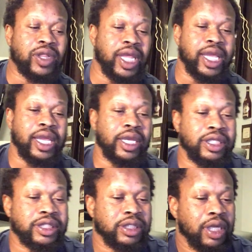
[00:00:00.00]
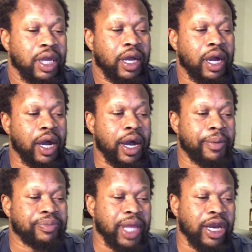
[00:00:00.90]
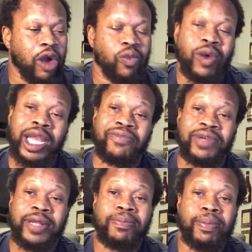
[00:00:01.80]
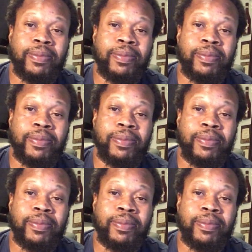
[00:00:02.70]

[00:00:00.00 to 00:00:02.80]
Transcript: things that are relevant